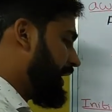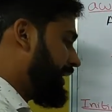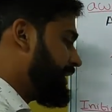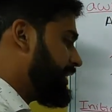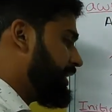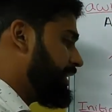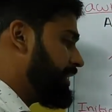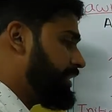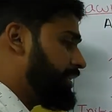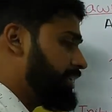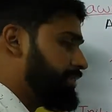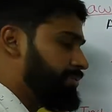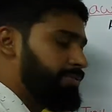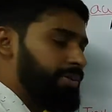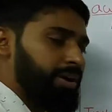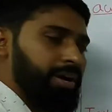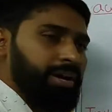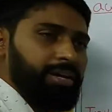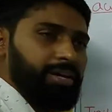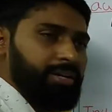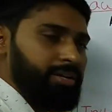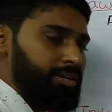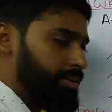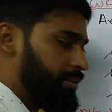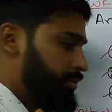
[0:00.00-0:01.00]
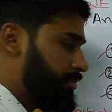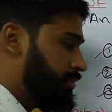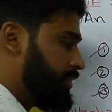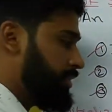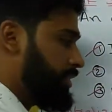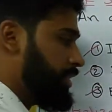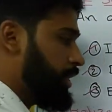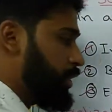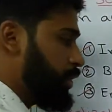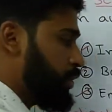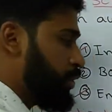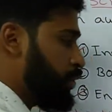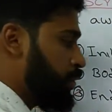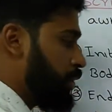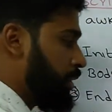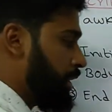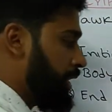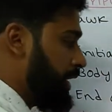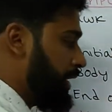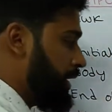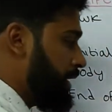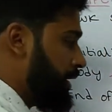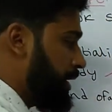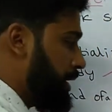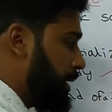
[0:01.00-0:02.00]
identified with the
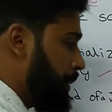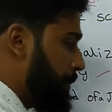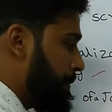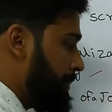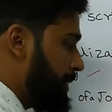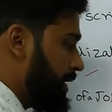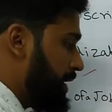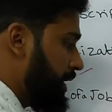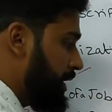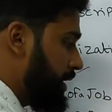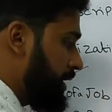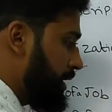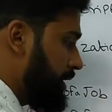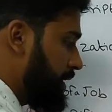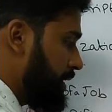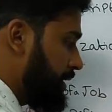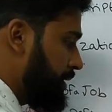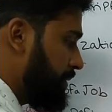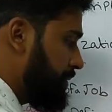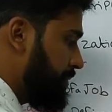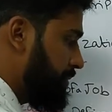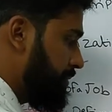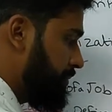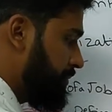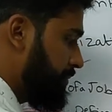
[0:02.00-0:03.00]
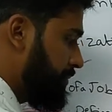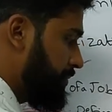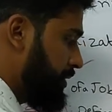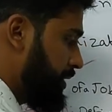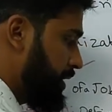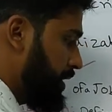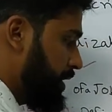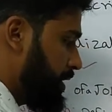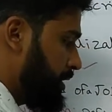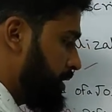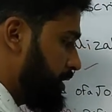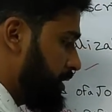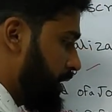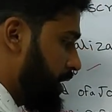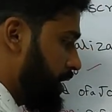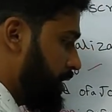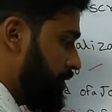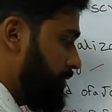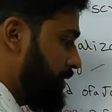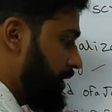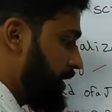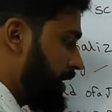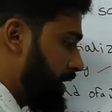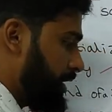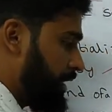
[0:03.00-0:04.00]
token begin. So
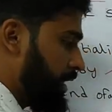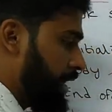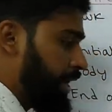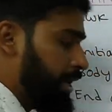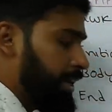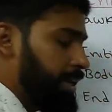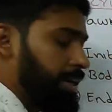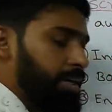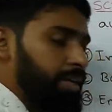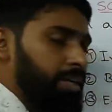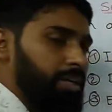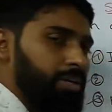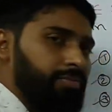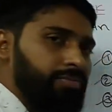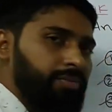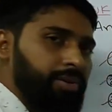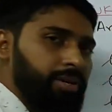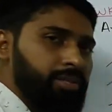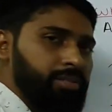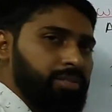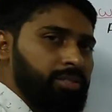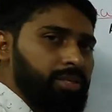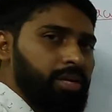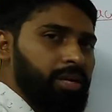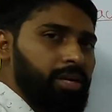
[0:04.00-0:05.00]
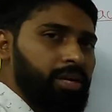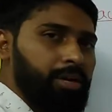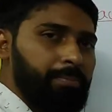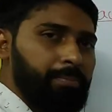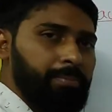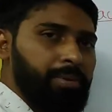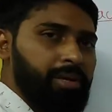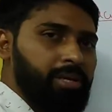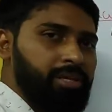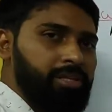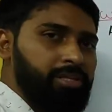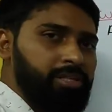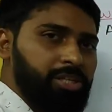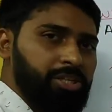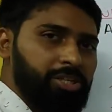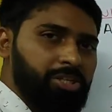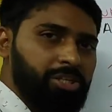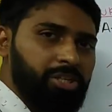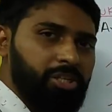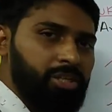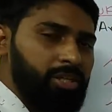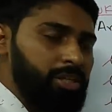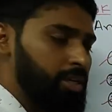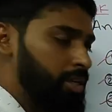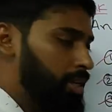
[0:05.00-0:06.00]
how we can identify the begin
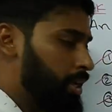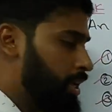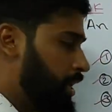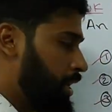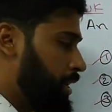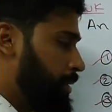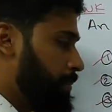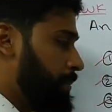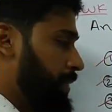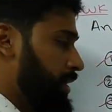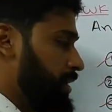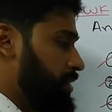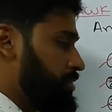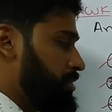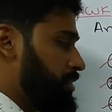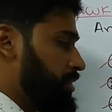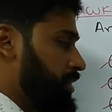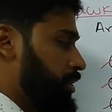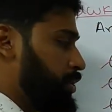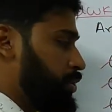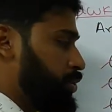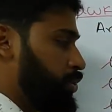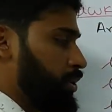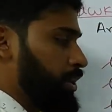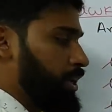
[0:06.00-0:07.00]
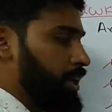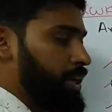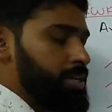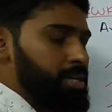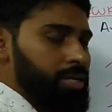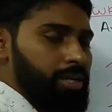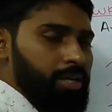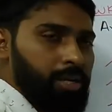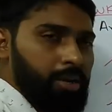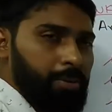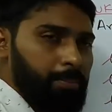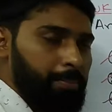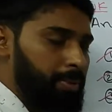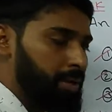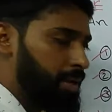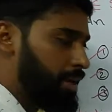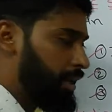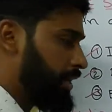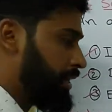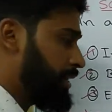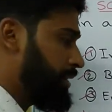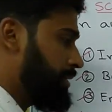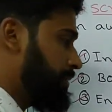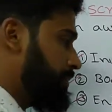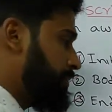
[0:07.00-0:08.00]
section? By using the token
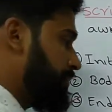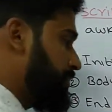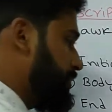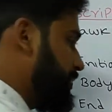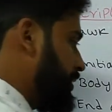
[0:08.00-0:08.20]
begin.